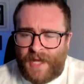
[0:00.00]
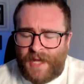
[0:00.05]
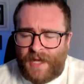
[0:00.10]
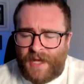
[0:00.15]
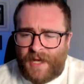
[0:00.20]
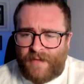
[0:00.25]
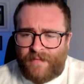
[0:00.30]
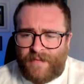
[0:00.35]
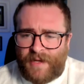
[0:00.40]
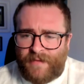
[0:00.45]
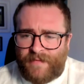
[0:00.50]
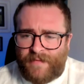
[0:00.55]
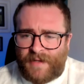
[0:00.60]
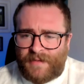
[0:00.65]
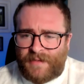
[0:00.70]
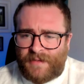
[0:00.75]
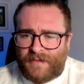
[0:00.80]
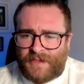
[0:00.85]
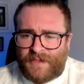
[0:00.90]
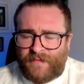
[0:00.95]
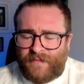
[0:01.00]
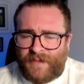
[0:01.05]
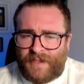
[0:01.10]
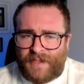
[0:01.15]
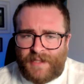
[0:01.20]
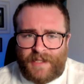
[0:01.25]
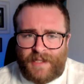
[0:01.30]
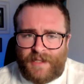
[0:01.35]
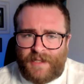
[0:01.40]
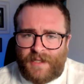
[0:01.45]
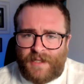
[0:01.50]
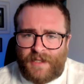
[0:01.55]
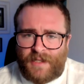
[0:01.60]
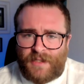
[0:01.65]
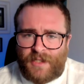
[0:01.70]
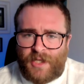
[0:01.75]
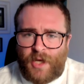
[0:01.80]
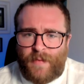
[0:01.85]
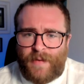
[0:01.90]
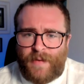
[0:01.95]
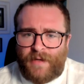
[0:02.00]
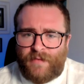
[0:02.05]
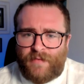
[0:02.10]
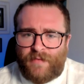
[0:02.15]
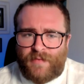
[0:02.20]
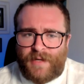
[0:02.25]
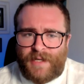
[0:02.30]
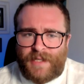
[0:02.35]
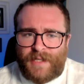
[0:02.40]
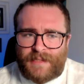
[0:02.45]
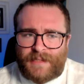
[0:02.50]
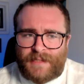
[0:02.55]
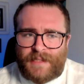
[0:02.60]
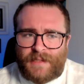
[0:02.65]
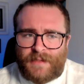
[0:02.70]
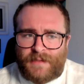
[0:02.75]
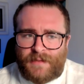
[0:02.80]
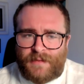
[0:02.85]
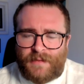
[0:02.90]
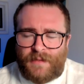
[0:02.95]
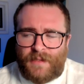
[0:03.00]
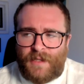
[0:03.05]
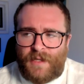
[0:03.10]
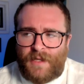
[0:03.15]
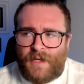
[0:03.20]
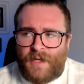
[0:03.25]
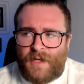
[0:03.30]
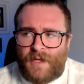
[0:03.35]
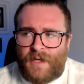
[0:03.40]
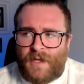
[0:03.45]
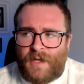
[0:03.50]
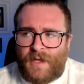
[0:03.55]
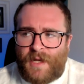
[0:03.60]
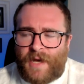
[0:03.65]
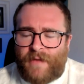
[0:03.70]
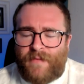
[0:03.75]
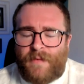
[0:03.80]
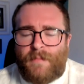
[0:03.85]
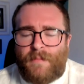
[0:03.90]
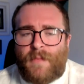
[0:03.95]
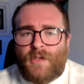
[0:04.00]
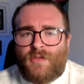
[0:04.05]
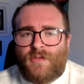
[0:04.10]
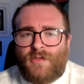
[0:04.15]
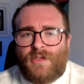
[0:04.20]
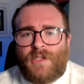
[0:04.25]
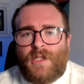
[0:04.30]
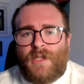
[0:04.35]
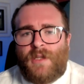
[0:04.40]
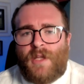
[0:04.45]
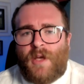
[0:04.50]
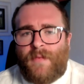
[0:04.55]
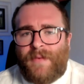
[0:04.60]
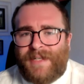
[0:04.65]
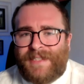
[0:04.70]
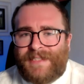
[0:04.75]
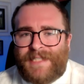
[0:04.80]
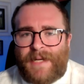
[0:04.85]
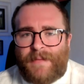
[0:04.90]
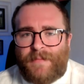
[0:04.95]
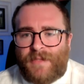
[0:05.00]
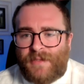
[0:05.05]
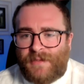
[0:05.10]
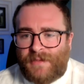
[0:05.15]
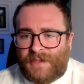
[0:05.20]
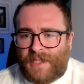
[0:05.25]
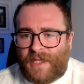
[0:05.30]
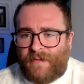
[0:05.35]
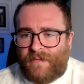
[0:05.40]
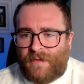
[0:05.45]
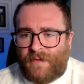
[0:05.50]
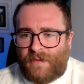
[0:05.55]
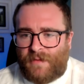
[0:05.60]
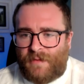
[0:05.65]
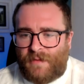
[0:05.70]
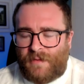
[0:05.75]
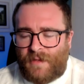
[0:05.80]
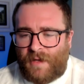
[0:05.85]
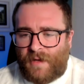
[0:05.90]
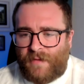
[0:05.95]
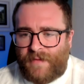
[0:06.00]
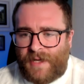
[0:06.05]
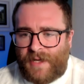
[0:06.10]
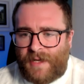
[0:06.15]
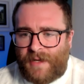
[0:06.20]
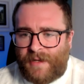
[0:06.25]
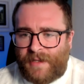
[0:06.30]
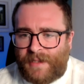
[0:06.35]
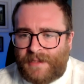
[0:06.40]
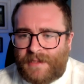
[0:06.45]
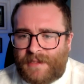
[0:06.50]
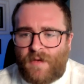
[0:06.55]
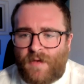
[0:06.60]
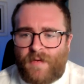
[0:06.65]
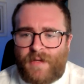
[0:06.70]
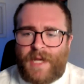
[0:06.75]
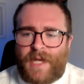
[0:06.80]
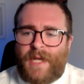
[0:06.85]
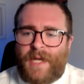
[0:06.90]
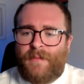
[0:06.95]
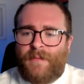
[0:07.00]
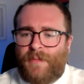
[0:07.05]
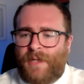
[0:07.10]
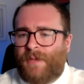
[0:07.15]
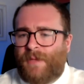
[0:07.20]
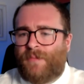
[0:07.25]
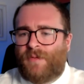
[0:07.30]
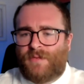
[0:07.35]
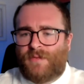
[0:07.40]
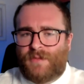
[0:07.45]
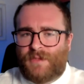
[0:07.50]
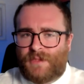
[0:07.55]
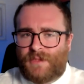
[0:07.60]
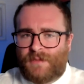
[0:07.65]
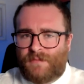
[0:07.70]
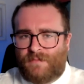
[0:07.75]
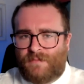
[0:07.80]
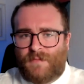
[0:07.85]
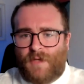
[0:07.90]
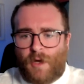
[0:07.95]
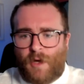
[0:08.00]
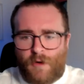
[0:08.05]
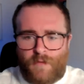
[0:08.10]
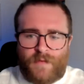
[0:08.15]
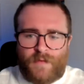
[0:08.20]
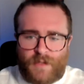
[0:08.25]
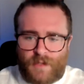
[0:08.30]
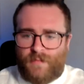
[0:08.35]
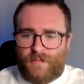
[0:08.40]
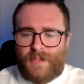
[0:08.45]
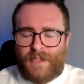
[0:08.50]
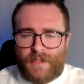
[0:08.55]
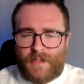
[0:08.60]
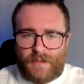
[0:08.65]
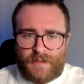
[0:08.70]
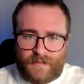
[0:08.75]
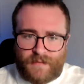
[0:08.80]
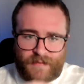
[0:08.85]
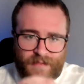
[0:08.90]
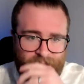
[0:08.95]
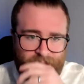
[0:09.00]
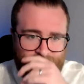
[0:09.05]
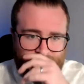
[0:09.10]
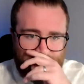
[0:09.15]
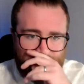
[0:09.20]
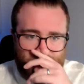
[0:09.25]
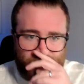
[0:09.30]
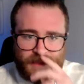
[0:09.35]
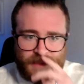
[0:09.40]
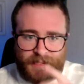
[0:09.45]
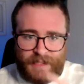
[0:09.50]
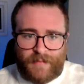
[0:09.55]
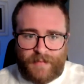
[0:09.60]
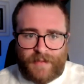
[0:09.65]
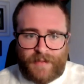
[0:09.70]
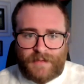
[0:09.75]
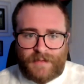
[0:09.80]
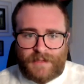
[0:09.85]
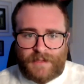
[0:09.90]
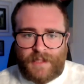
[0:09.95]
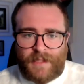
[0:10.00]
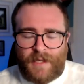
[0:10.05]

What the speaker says: and they found it was something like 2 in 3 are still have a moderate to low acceptance level of AI. It's not yet in people's Overton windows of accessibility, whereas